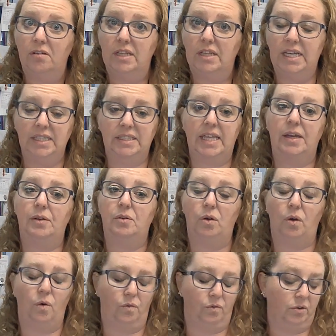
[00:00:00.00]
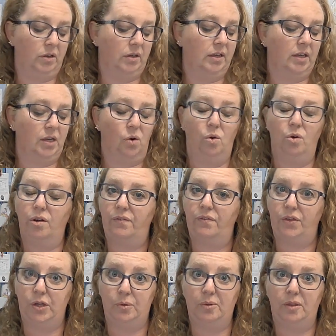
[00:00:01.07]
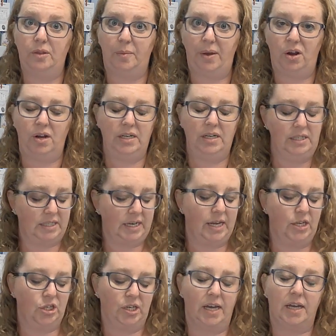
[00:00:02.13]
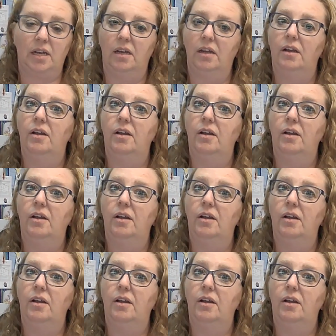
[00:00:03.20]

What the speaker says: things. They go get a hold of you, the parent, and check,